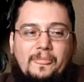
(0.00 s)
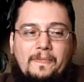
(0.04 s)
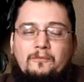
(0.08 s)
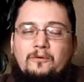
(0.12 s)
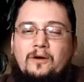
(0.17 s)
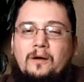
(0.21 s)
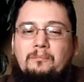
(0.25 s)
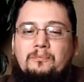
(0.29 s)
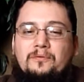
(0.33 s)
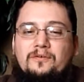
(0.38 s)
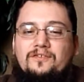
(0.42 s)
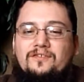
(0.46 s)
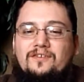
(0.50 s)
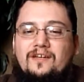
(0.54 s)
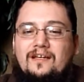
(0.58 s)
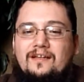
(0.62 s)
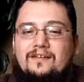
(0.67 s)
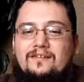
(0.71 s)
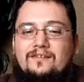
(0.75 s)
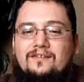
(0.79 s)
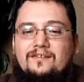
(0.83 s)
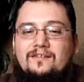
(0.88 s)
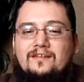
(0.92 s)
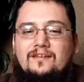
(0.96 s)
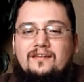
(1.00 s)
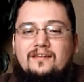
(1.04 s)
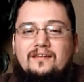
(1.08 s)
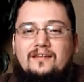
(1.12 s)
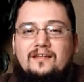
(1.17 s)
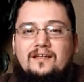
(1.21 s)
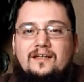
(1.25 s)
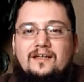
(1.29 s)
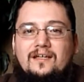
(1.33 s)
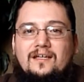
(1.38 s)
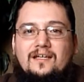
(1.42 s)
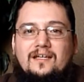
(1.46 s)
represents
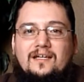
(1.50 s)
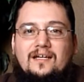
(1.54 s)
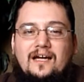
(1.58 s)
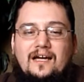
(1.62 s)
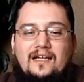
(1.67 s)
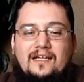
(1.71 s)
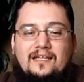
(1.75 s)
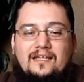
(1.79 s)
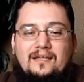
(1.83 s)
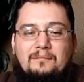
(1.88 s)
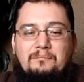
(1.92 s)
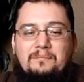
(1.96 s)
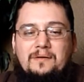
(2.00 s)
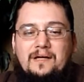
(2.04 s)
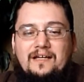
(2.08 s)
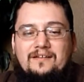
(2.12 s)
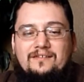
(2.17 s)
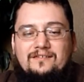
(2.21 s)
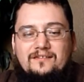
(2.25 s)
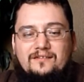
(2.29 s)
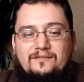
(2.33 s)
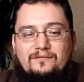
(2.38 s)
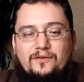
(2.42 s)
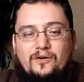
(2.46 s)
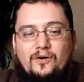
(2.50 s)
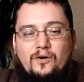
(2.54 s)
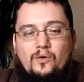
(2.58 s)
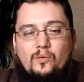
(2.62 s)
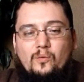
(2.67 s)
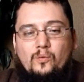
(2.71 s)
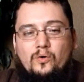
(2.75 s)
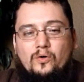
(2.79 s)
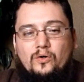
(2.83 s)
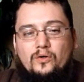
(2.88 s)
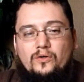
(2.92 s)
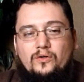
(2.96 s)
kind of the best of all
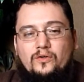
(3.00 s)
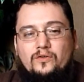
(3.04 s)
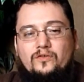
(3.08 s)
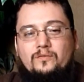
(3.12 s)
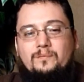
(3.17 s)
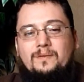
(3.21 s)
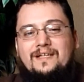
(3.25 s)
worlds,